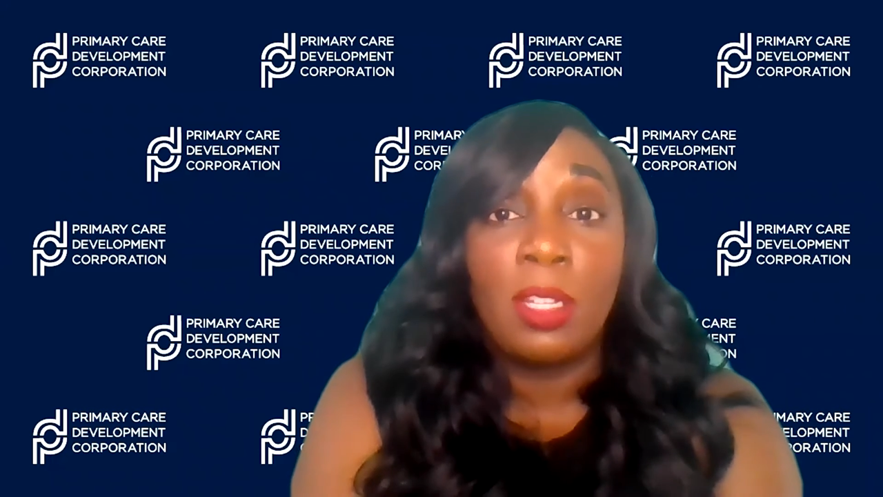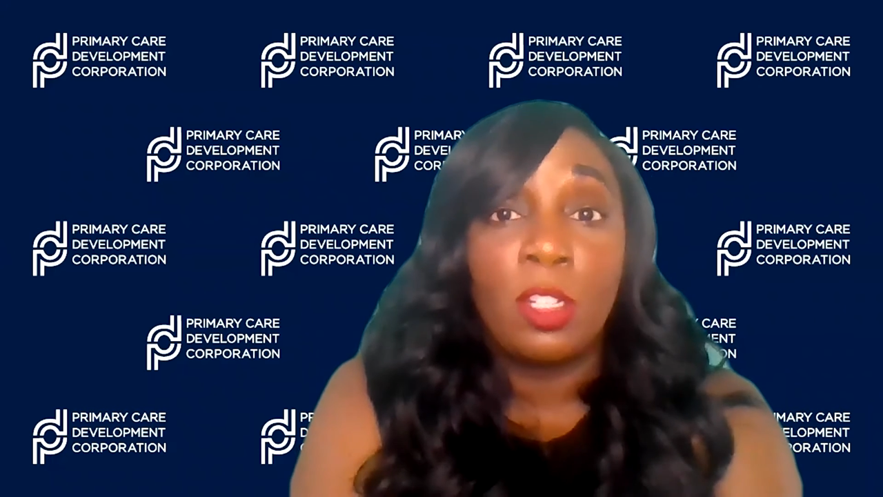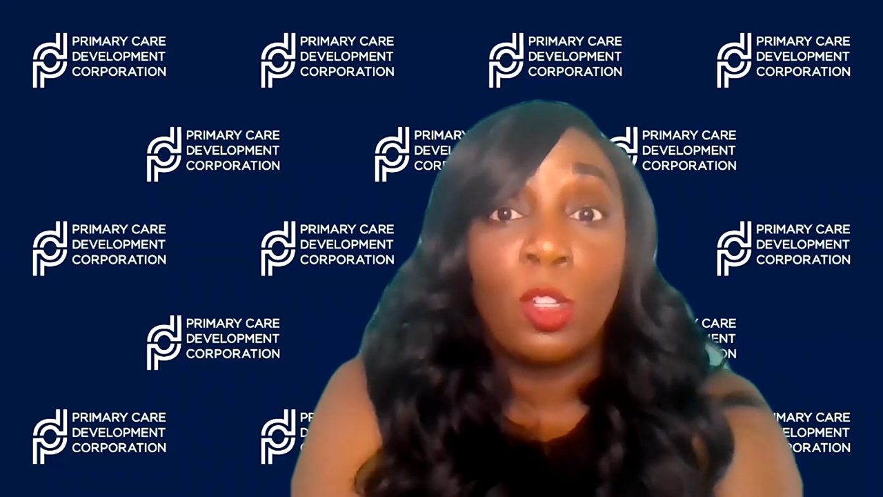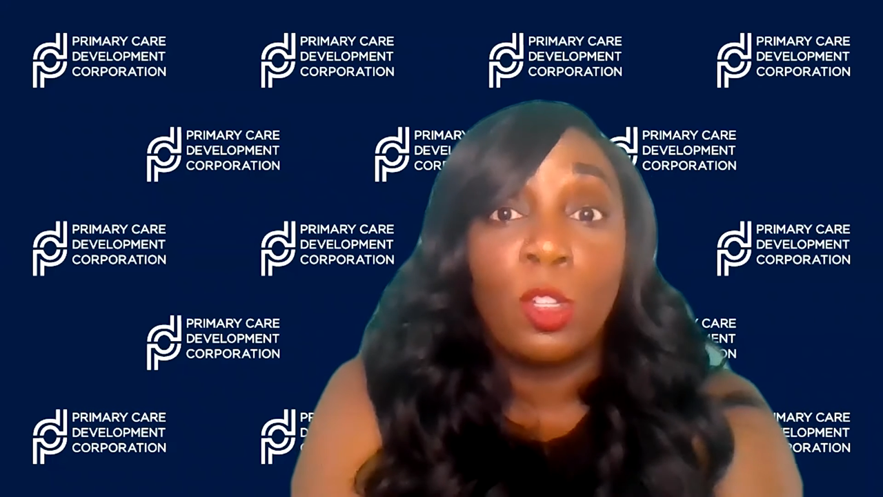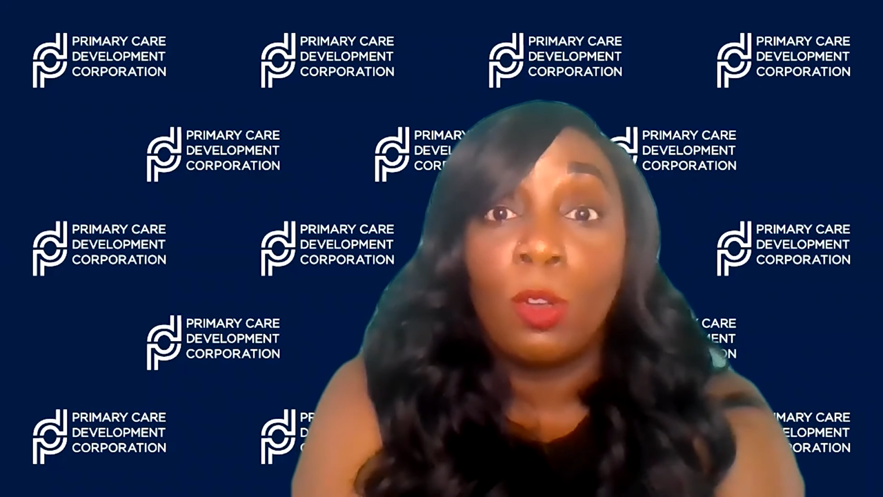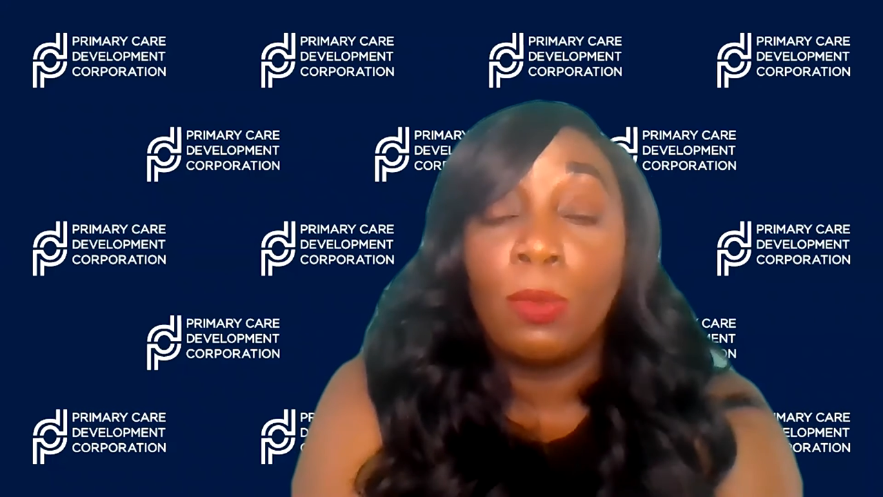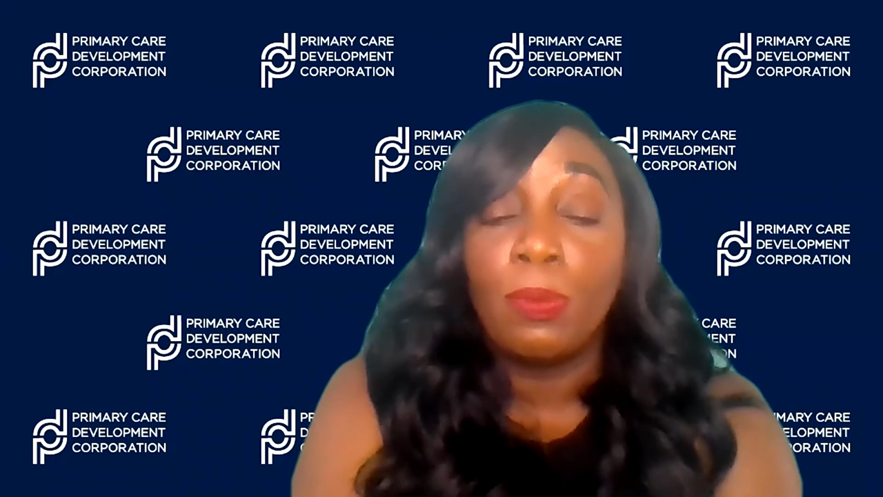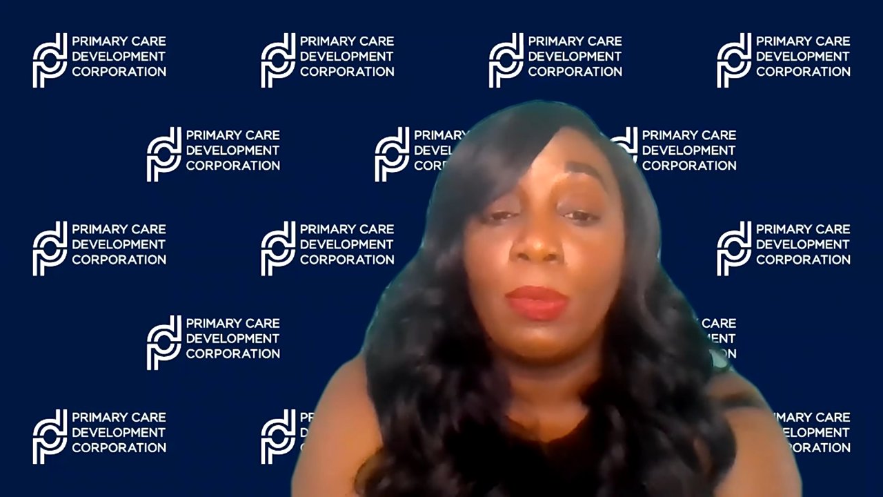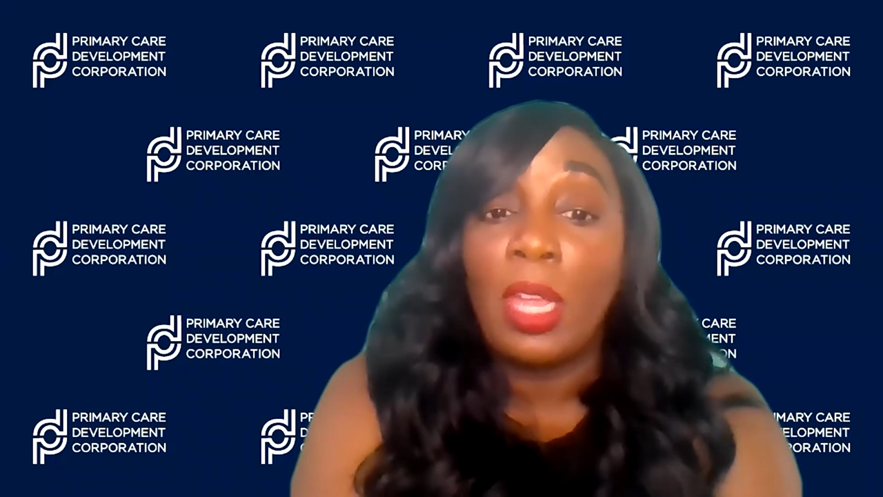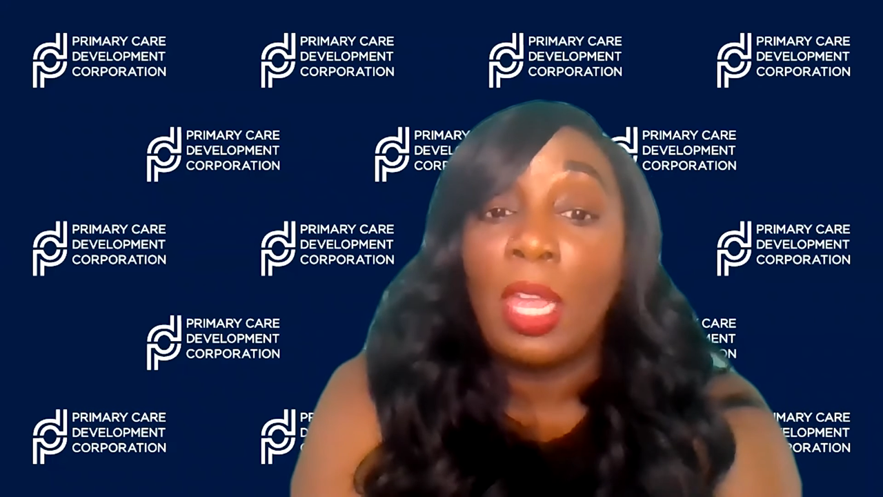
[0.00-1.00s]

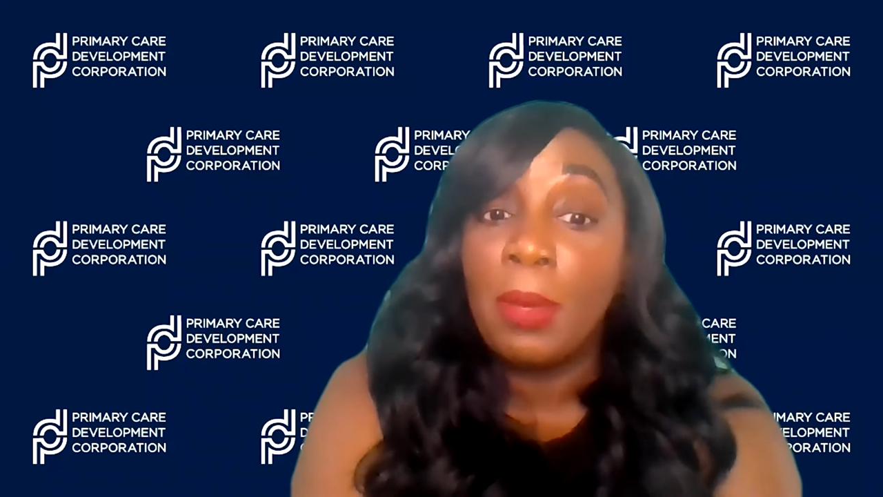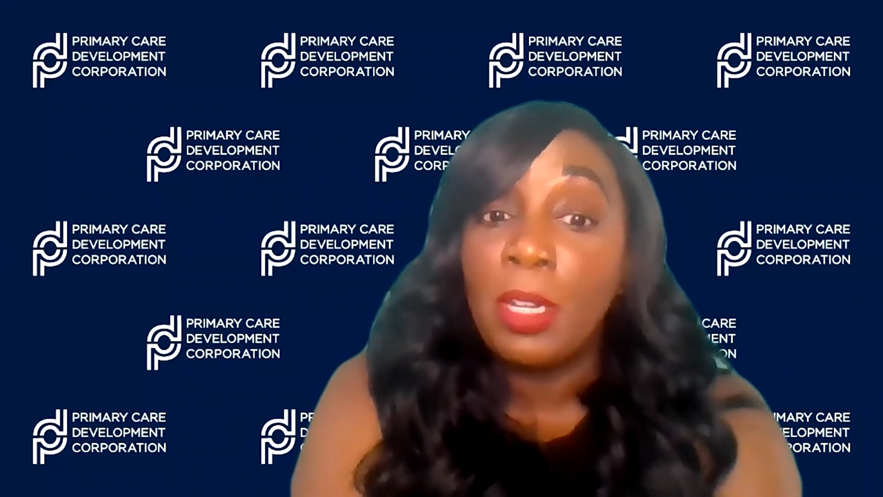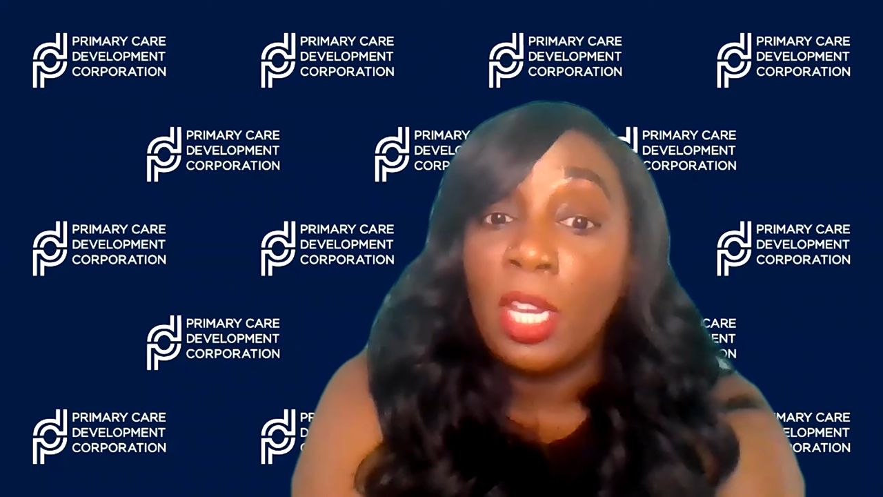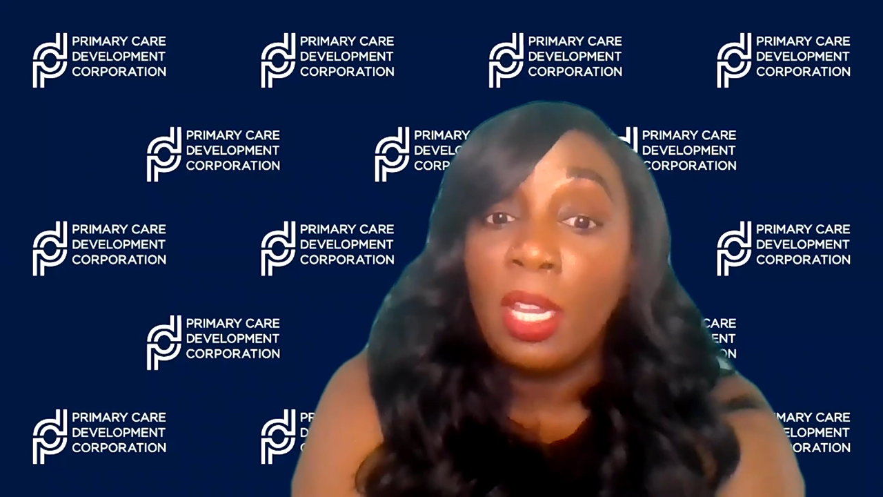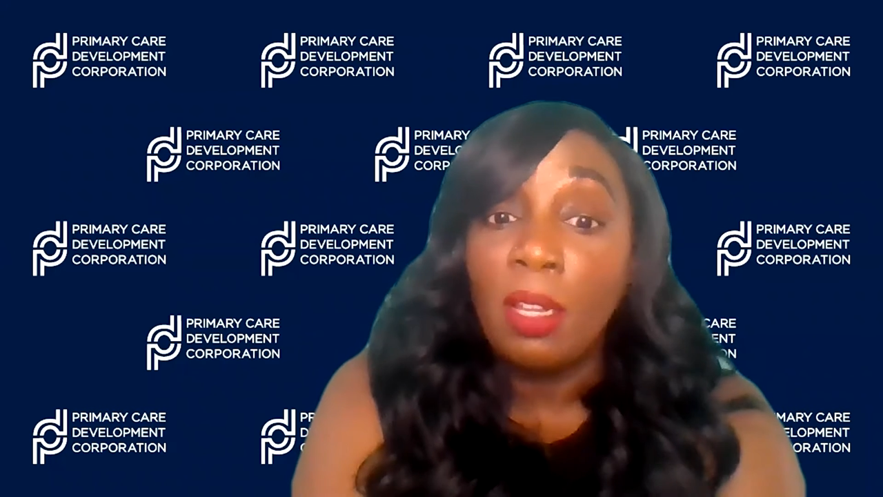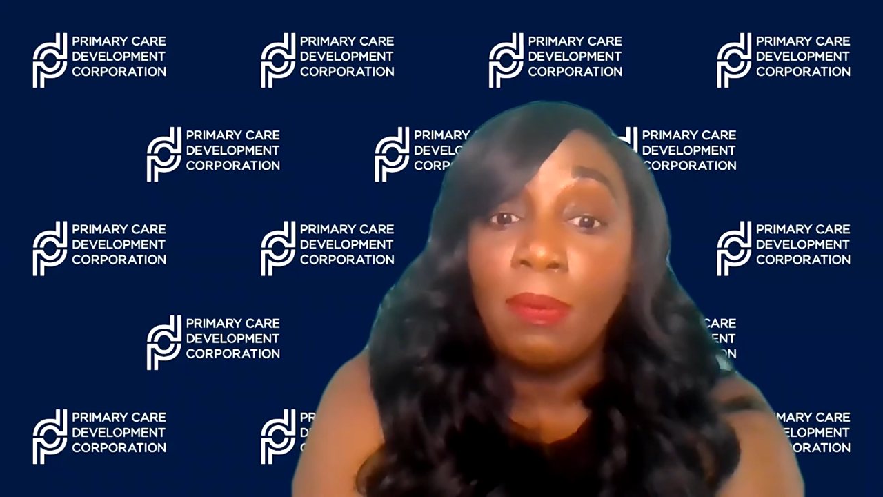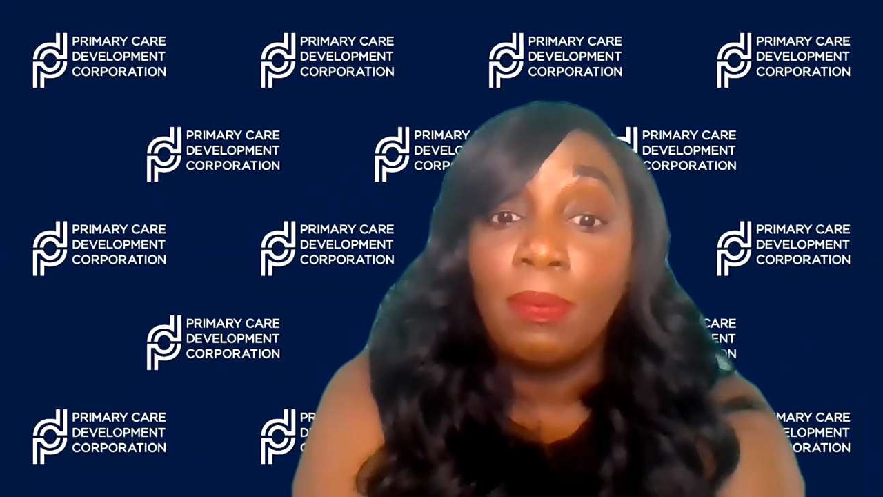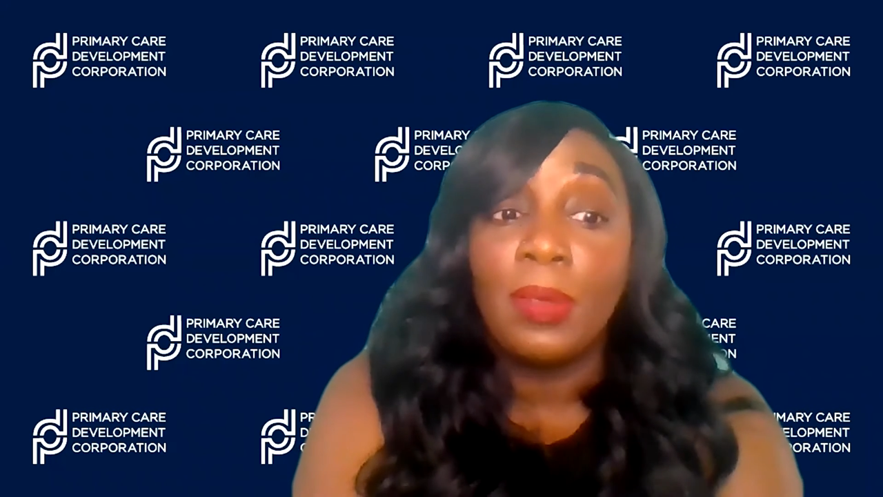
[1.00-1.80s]
digital imaging.